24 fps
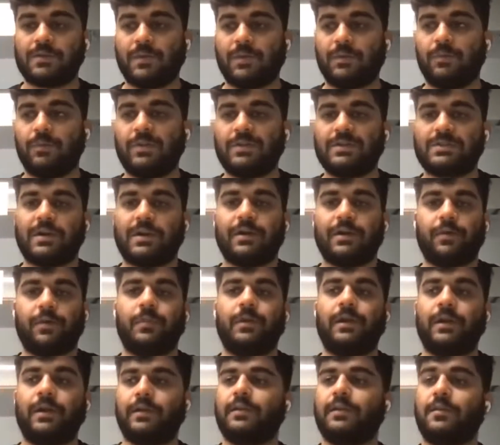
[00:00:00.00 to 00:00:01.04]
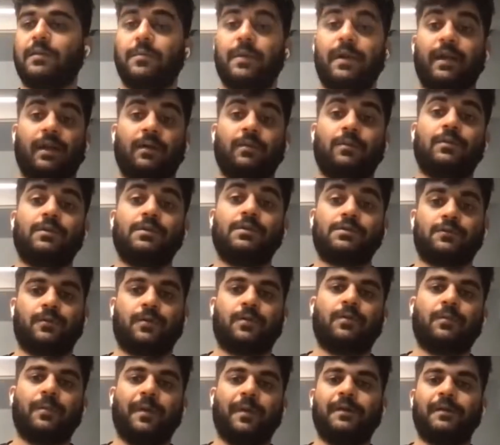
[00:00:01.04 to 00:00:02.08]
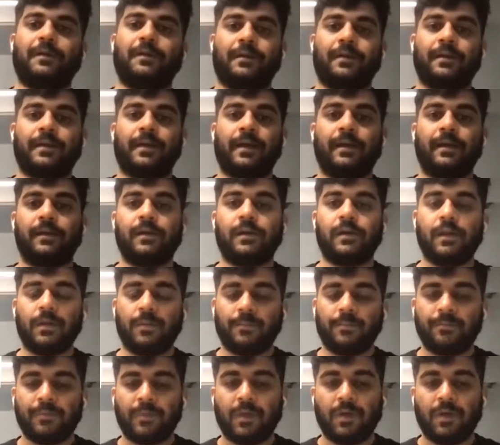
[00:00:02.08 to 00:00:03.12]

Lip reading: when we started building the metaverse for augmented reality,